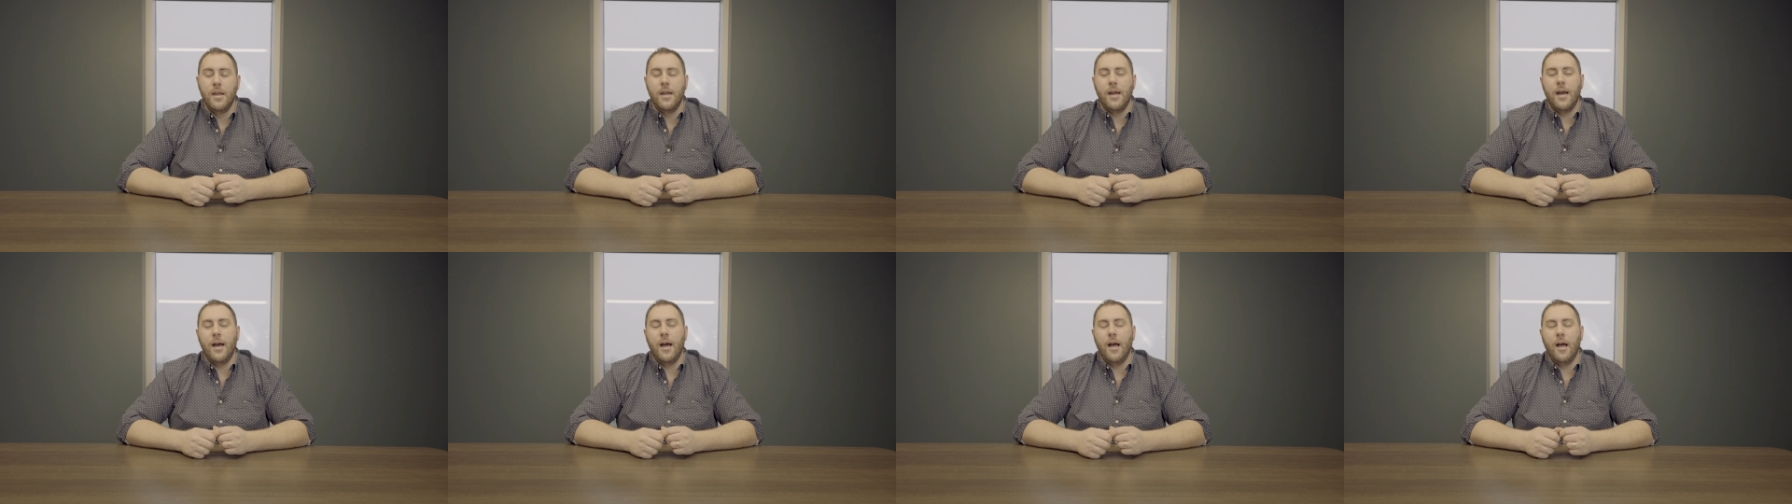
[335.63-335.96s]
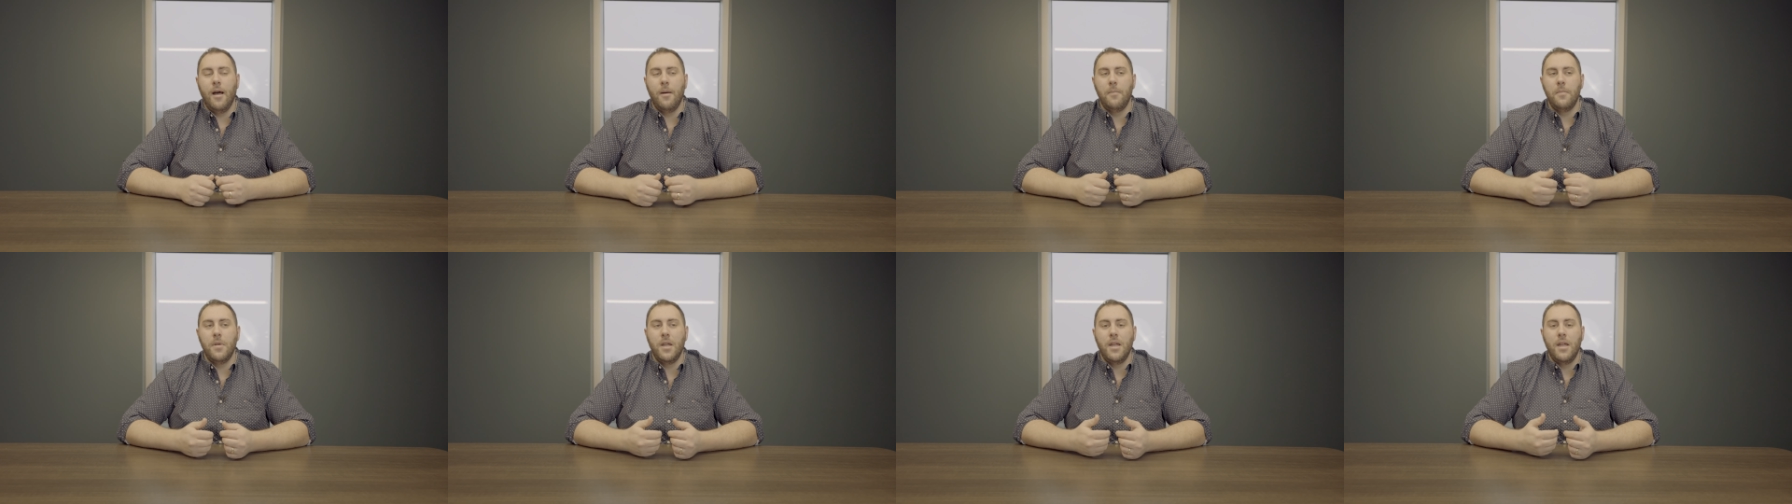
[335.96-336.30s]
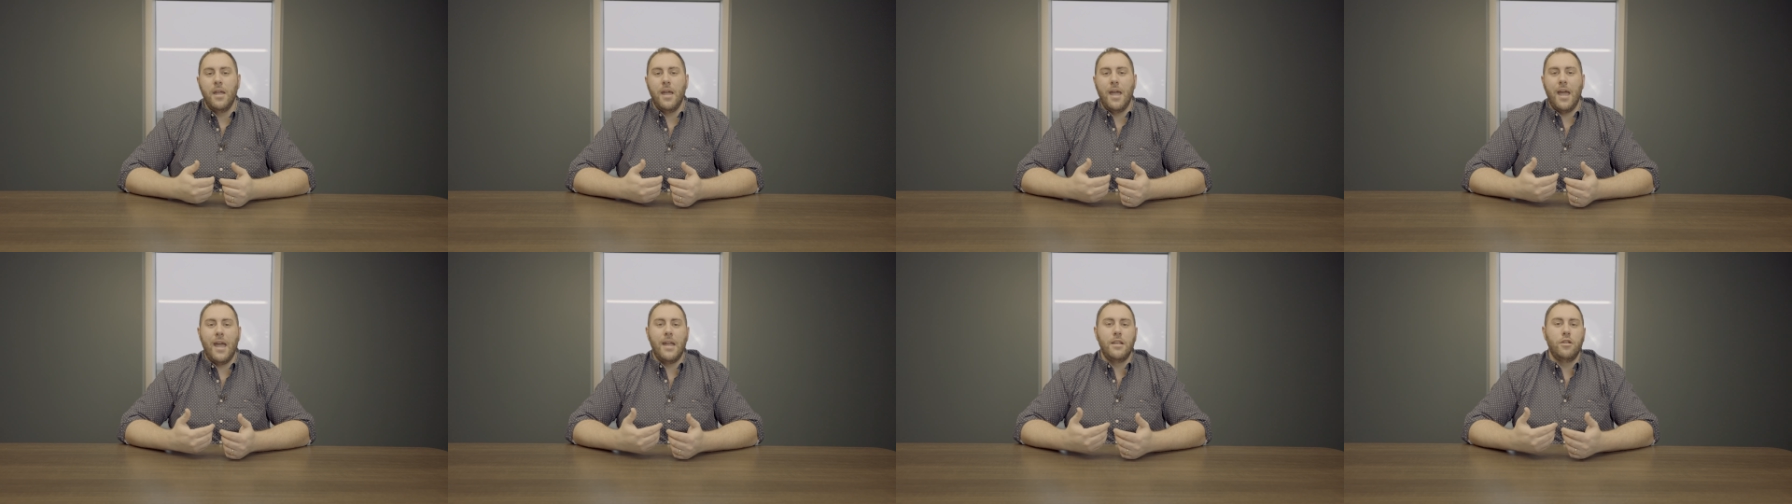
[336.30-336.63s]
Um,
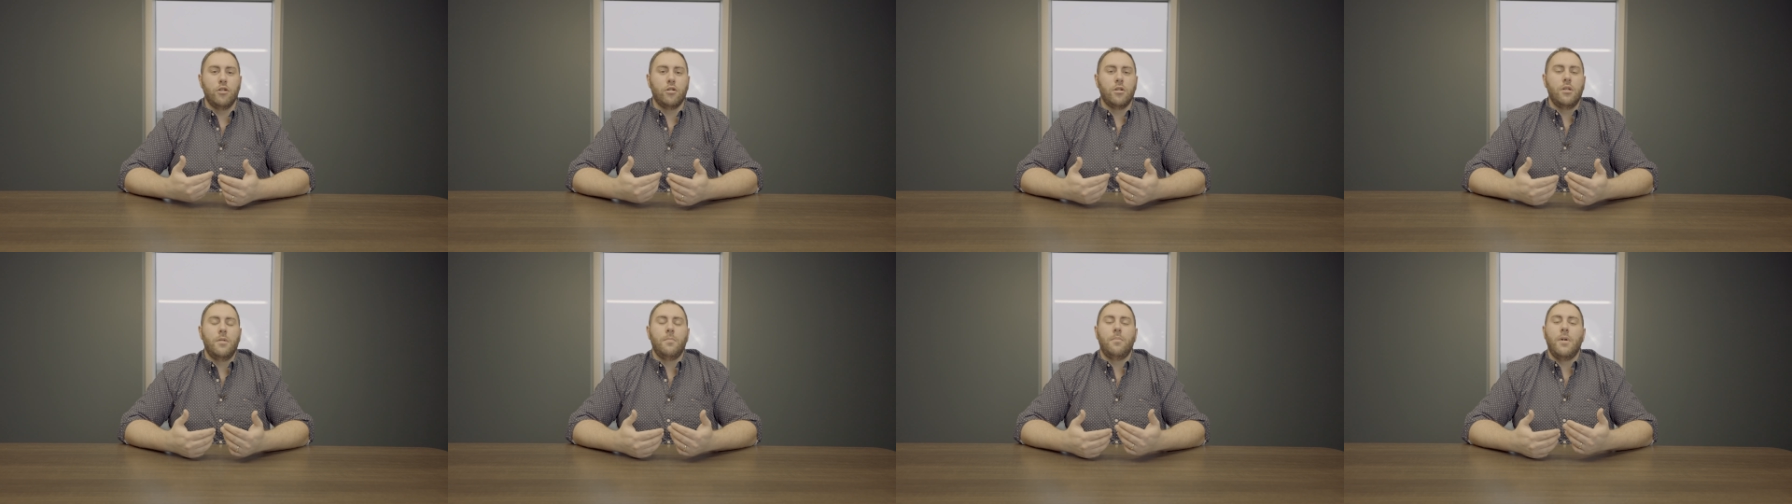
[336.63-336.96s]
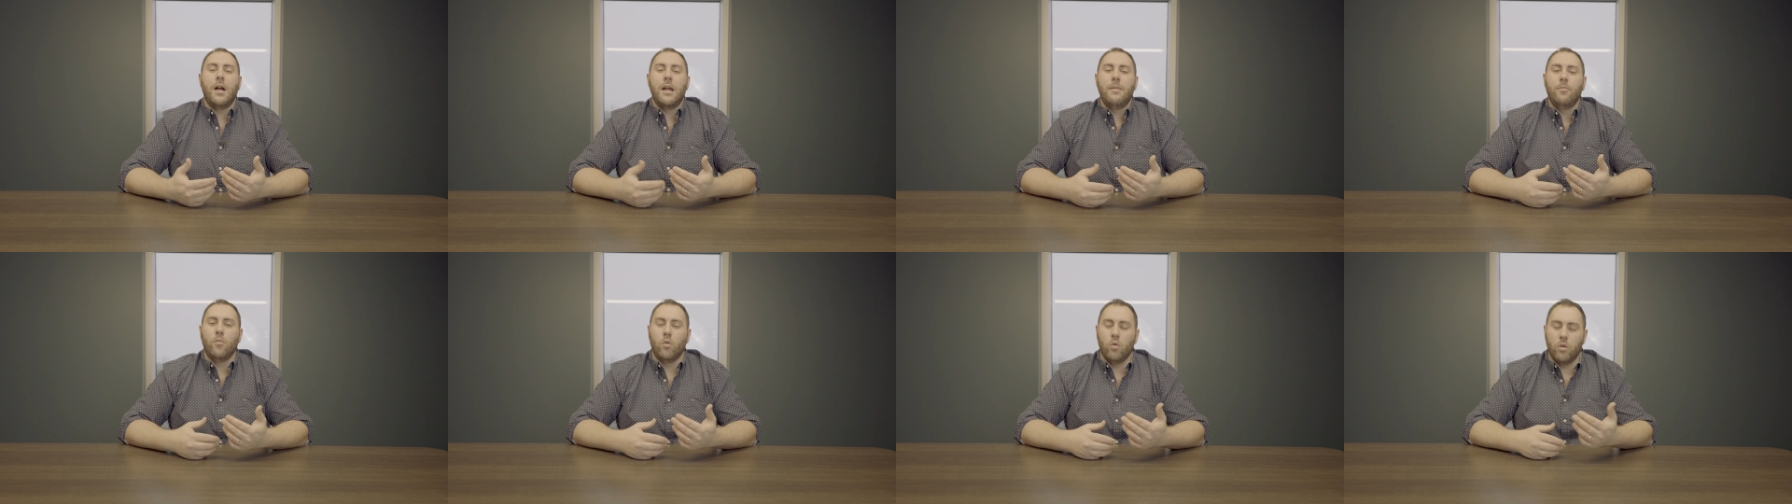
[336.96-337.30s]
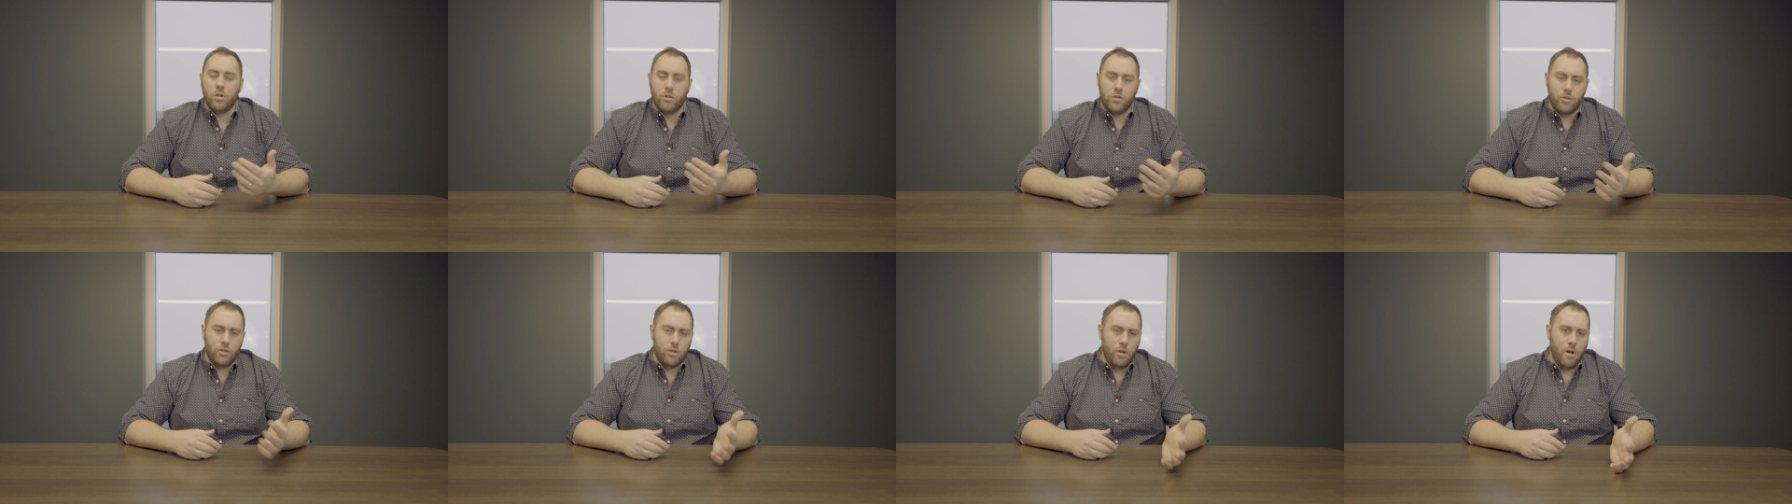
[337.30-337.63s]
and you're going to buy
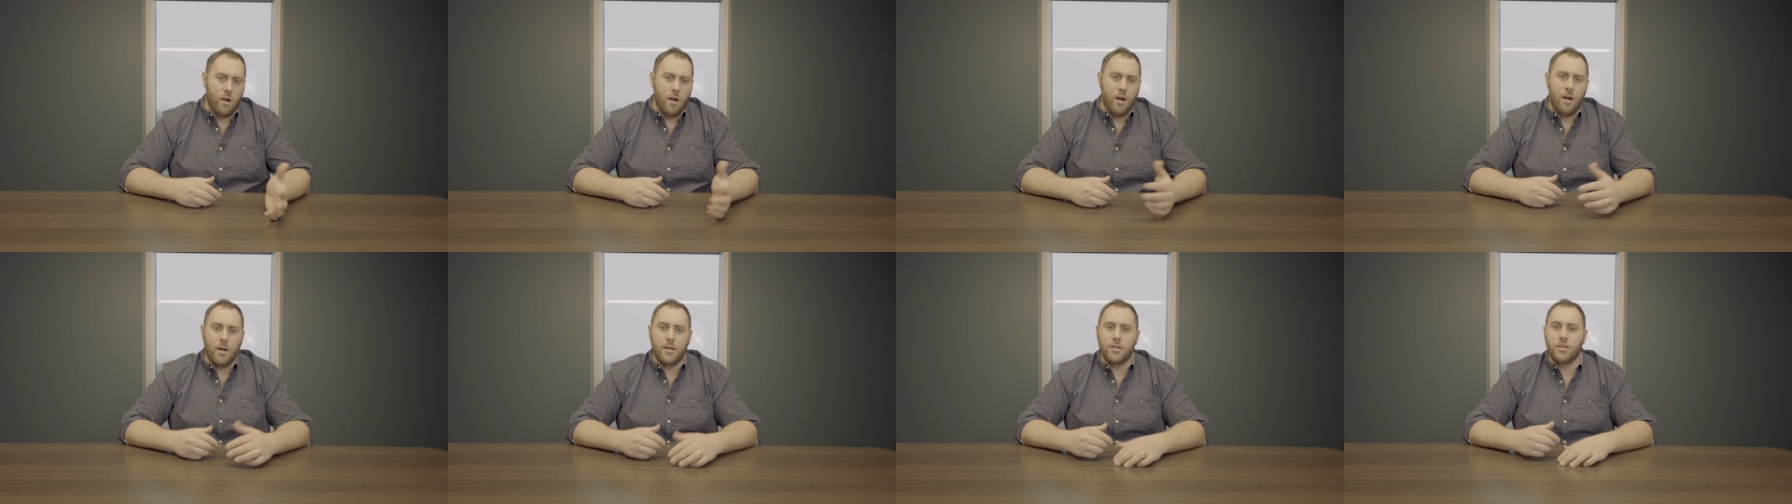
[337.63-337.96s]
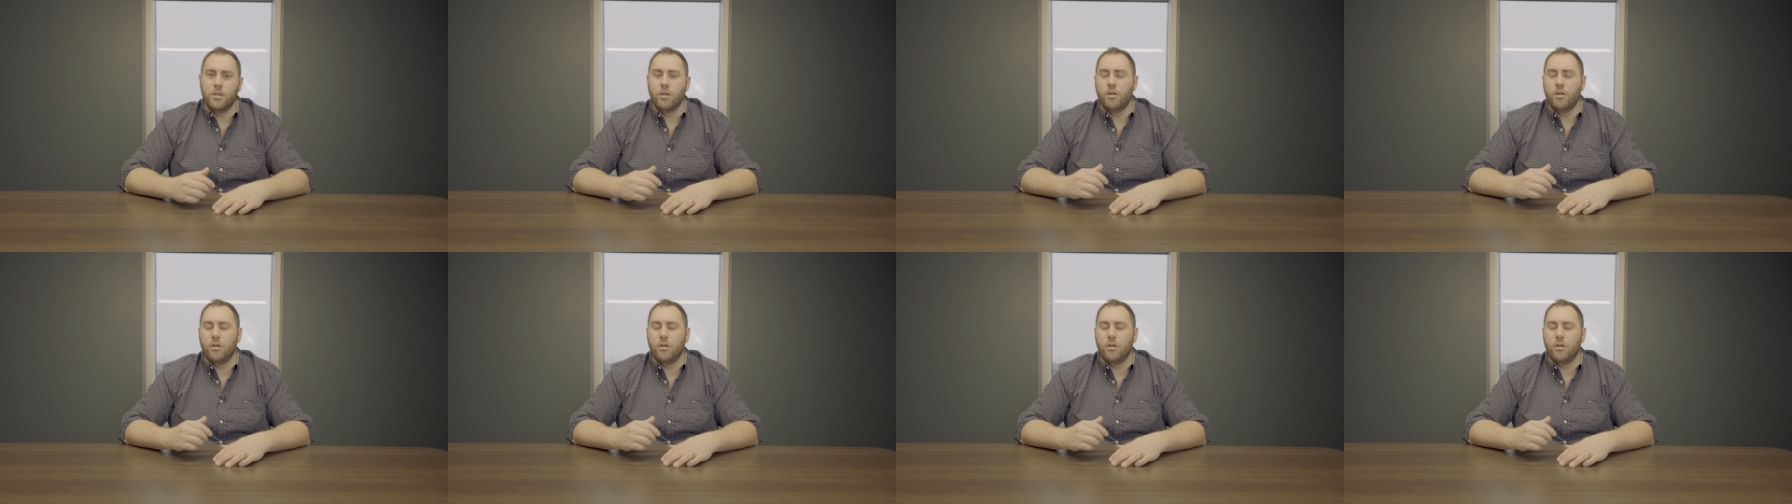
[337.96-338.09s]
more stocks,